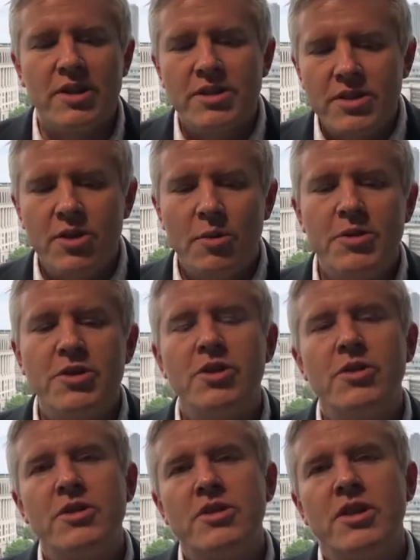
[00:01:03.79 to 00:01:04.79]
It's an
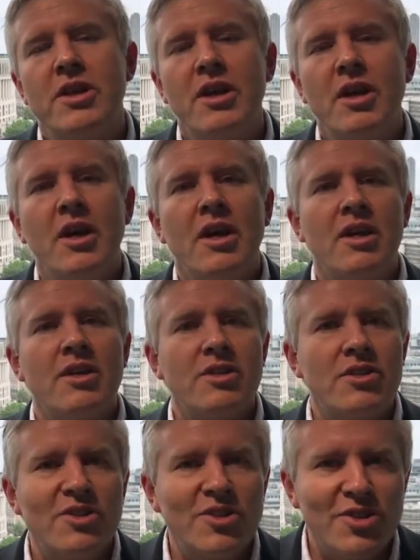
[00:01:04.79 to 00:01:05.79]
opportunity
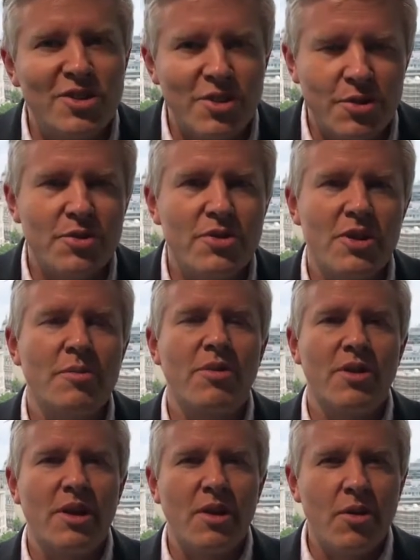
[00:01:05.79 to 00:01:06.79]
to do
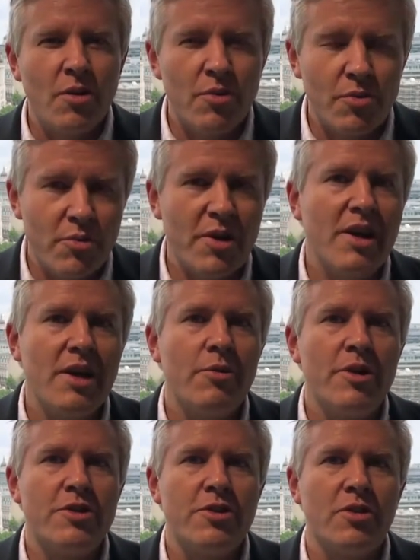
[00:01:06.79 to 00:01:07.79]
something really
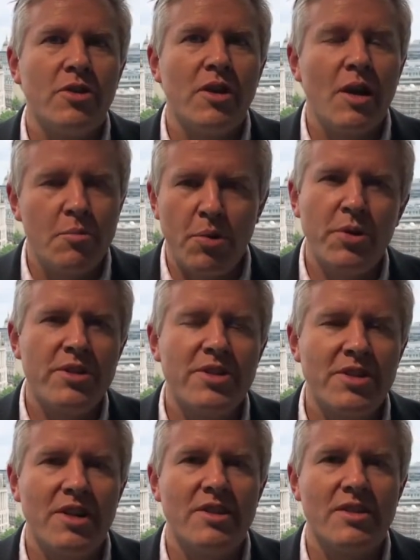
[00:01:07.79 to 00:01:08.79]
original and point
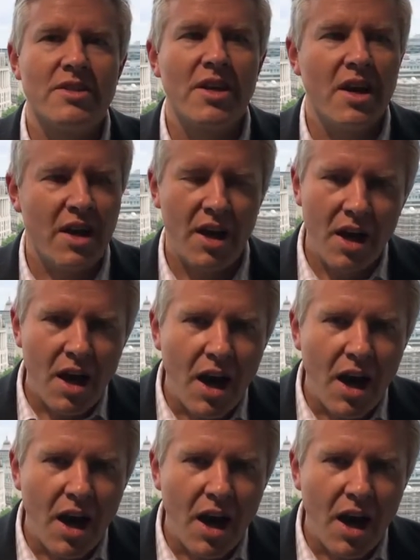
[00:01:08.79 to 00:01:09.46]
at it and say,